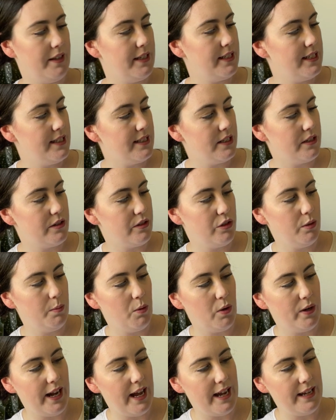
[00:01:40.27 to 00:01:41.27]
This is the
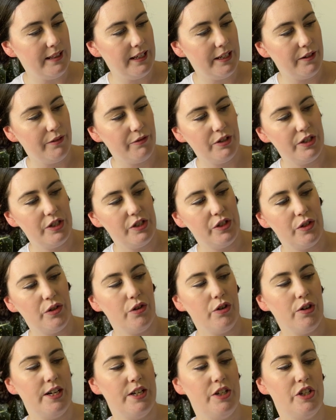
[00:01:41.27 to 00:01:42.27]
2.8 litre fridge
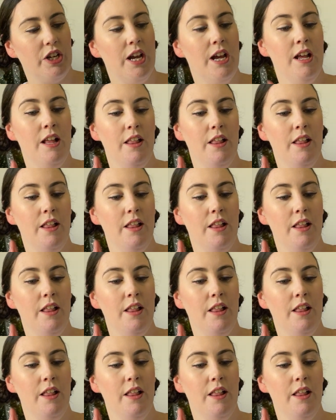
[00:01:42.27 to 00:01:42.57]
storage.